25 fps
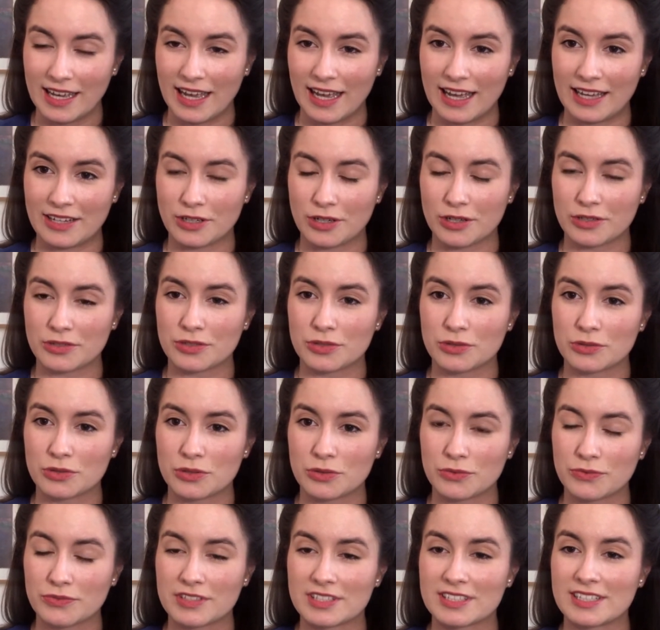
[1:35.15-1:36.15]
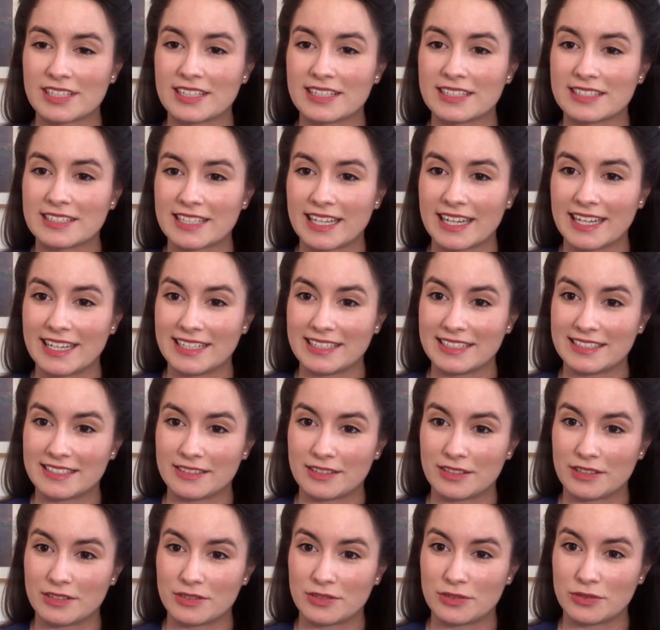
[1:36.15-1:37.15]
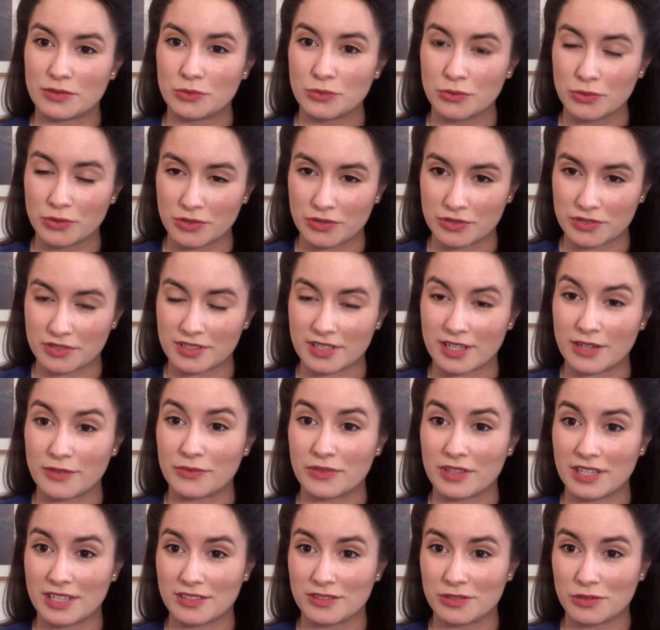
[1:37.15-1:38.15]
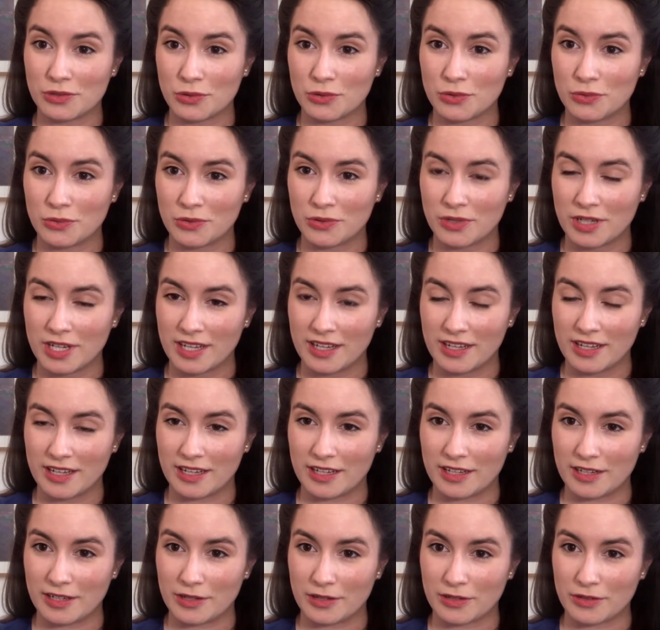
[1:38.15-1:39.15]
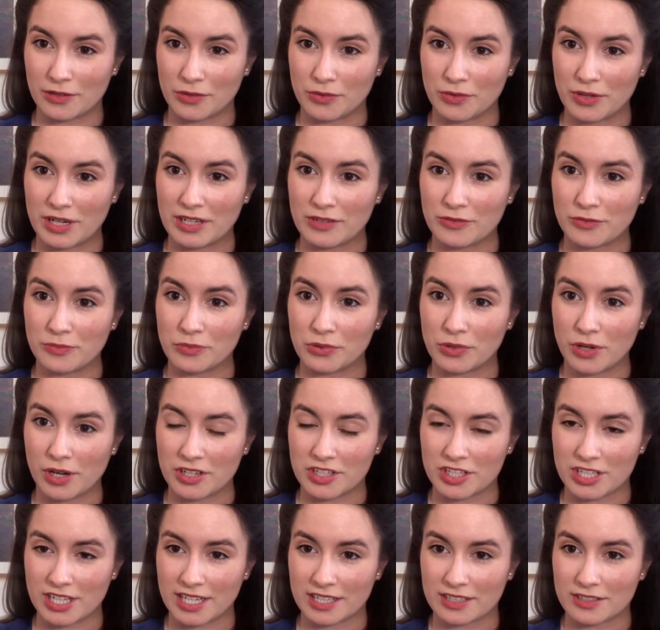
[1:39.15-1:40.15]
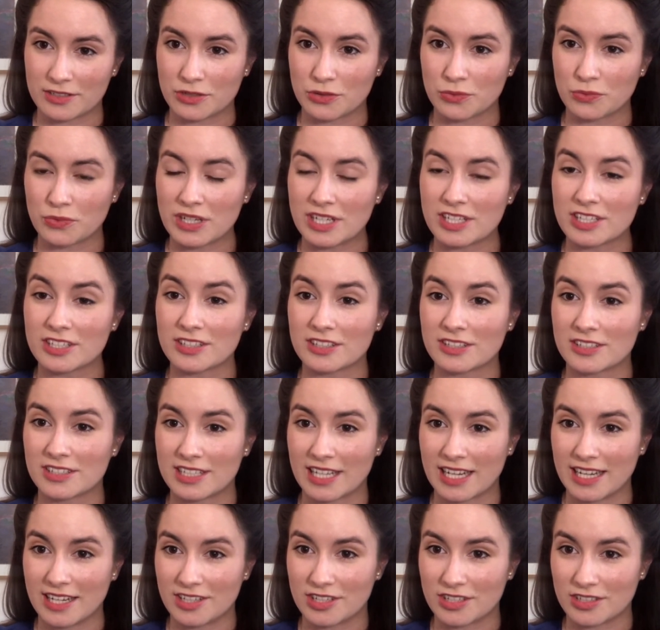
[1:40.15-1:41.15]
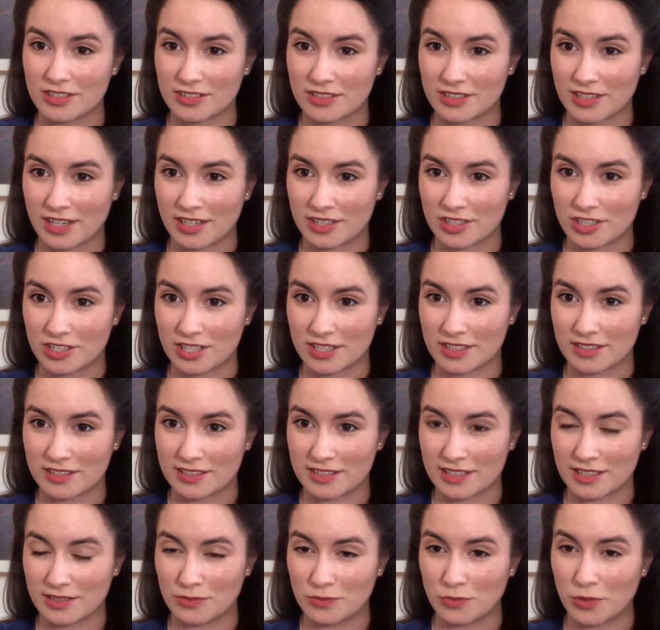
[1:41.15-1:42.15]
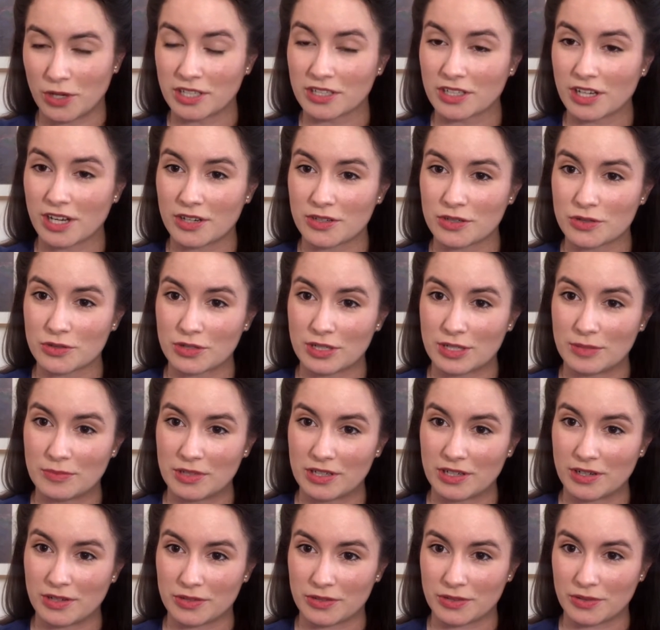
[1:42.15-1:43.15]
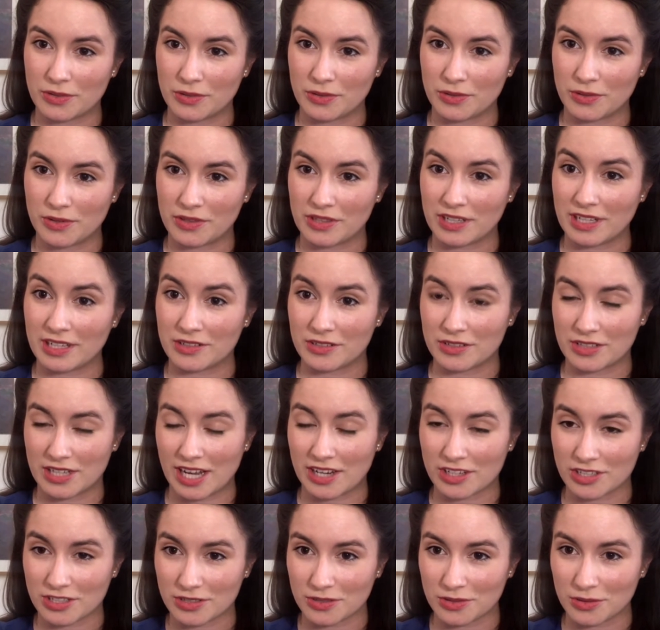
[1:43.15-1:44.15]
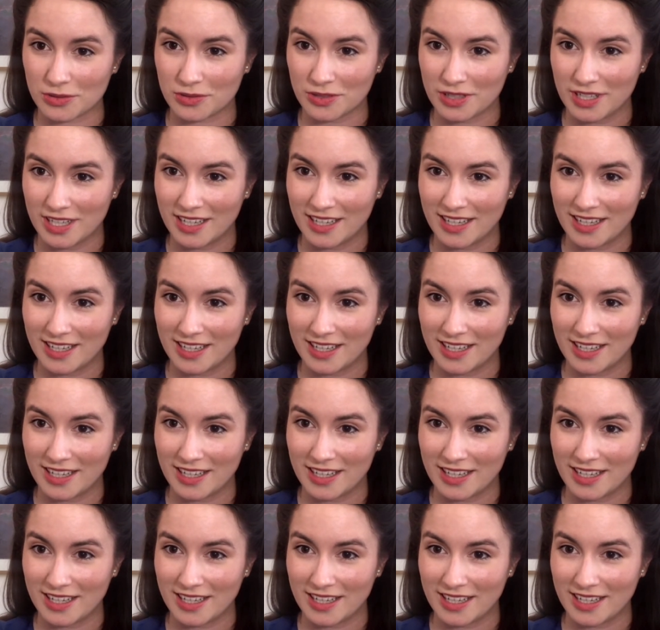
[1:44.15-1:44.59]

and also to facilitate the tours of these new creative projects to reach the stages, not just in one country, but also on the international